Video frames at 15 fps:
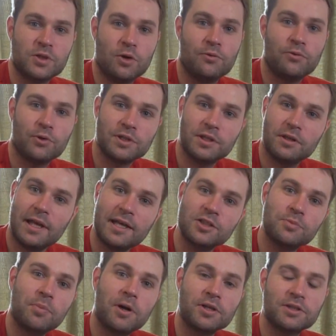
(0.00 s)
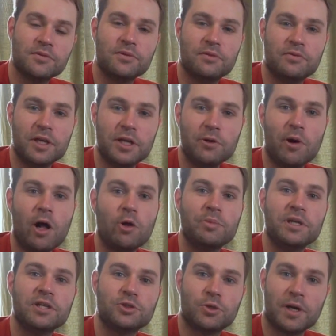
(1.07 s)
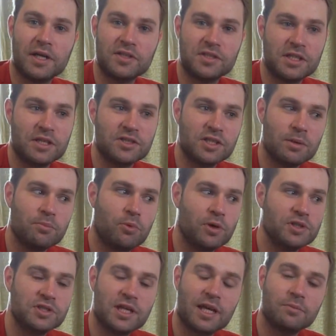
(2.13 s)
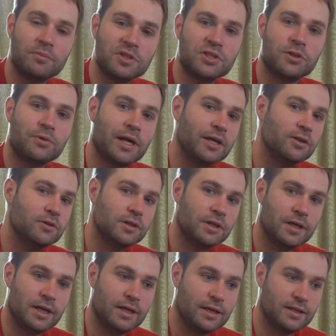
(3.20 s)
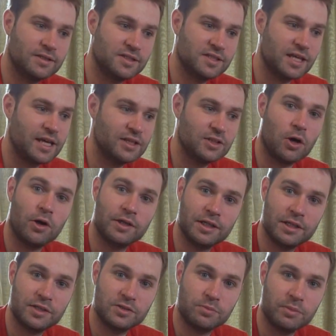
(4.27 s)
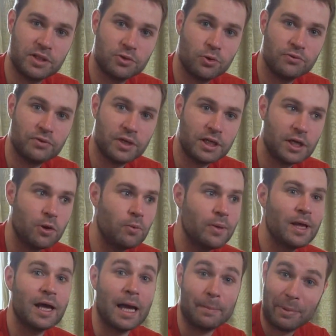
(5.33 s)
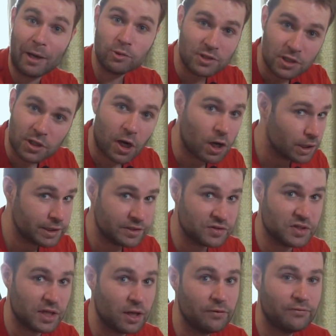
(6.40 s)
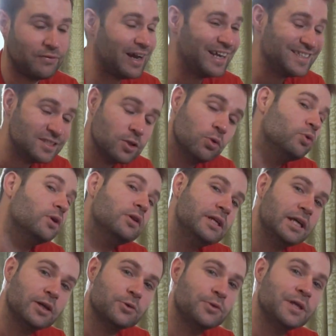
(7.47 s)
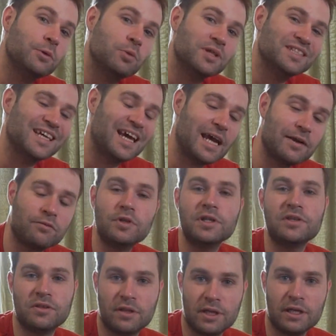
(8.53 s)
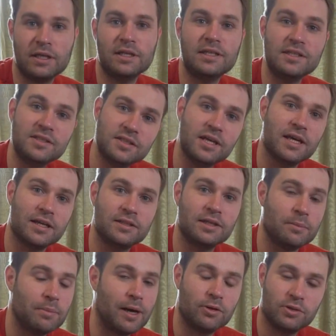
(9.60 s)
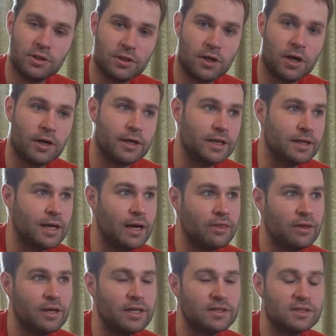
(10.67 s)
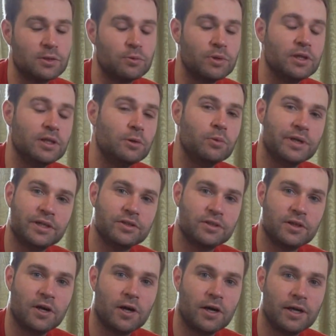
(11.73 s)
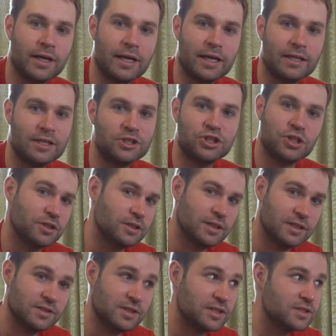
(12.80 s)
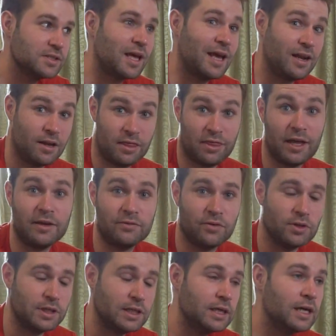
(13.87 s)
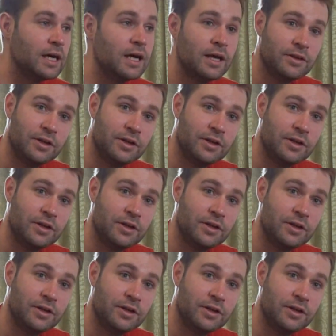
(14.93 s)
So for the last part of the video, I'll be addressing some points that Mr. Regular said on his Mito video. About the car itself, I totally agree with everything he said about the car. I think it's a really weird car and it shouldn't exist, and thankfully